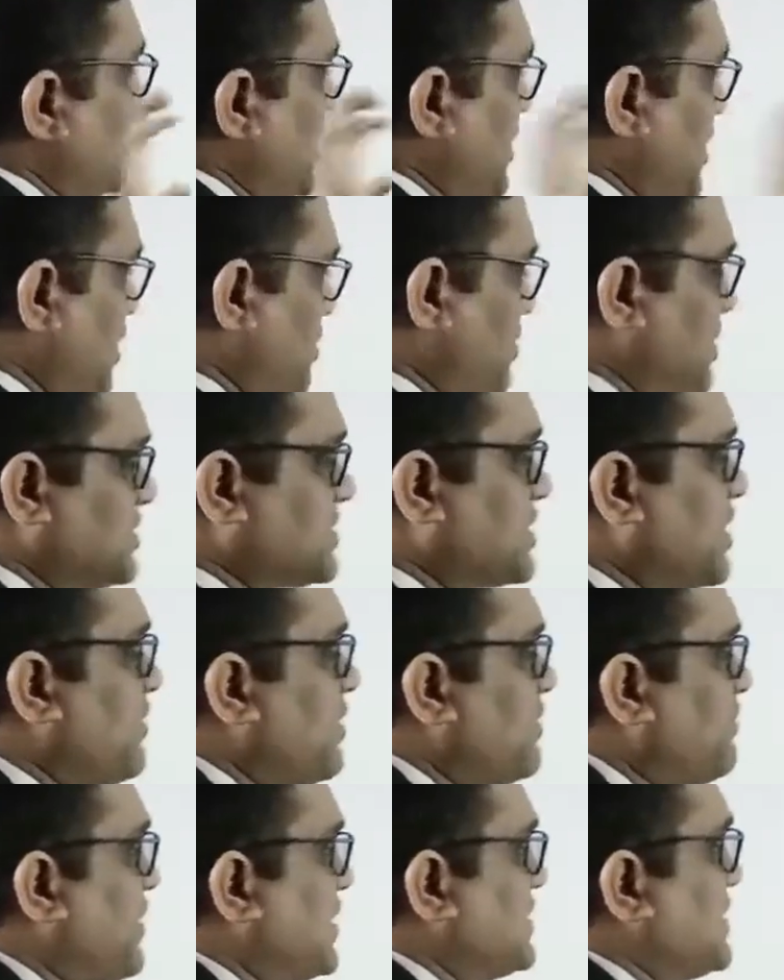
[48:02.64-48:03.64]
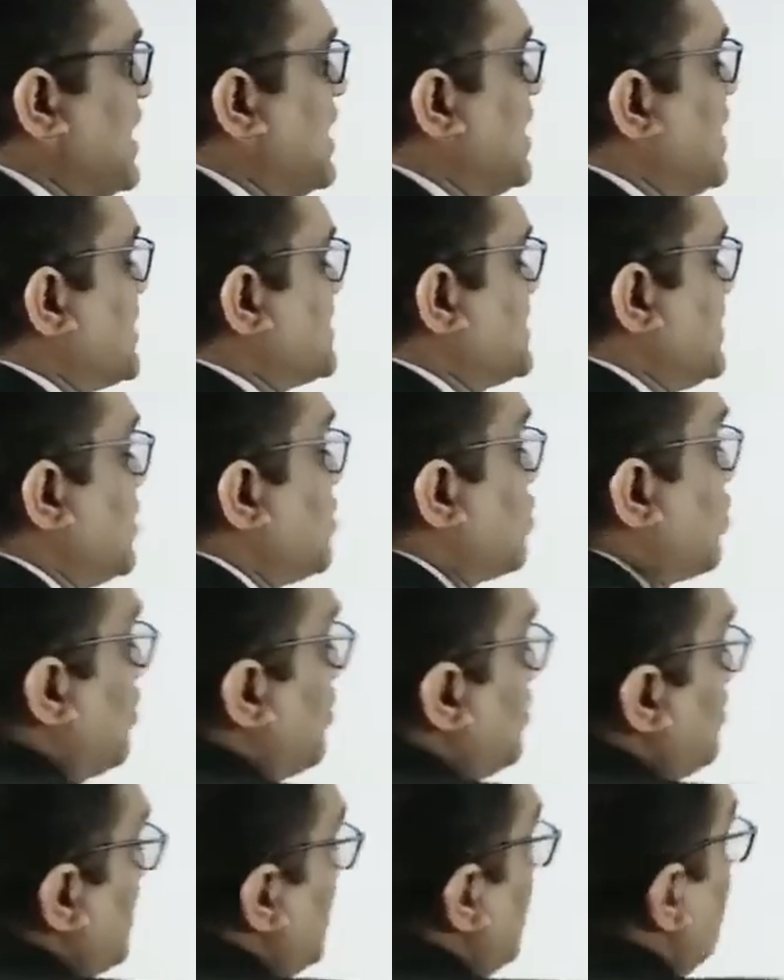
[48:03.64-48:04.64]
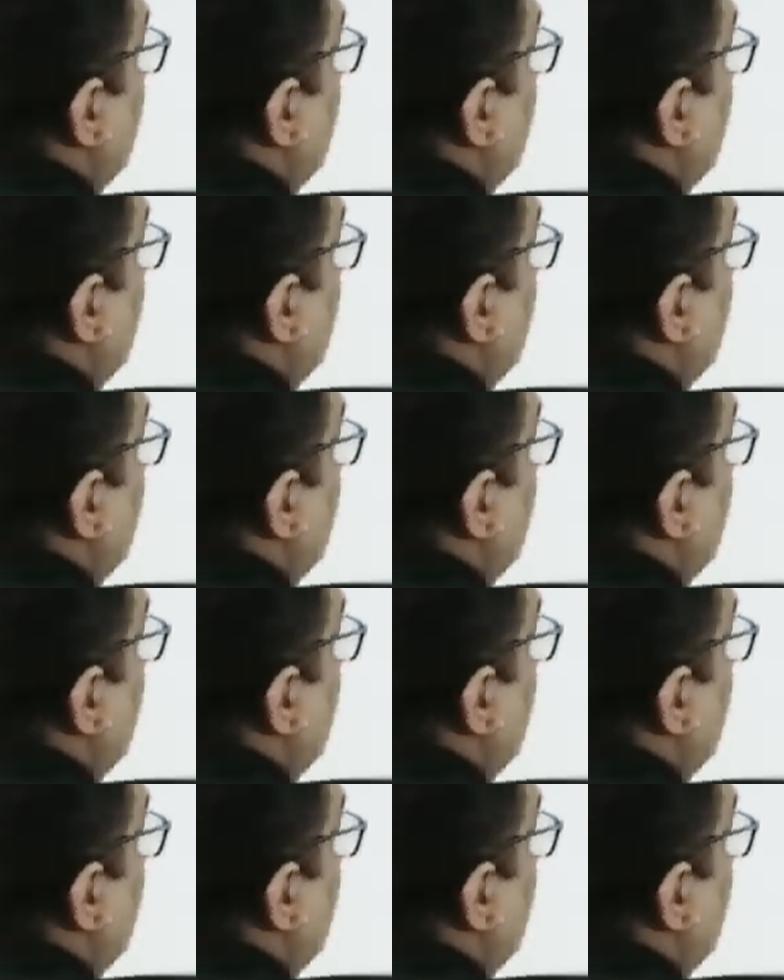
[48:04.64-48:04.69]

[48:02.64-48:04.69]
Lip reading: the name is given Fragile X syndrome?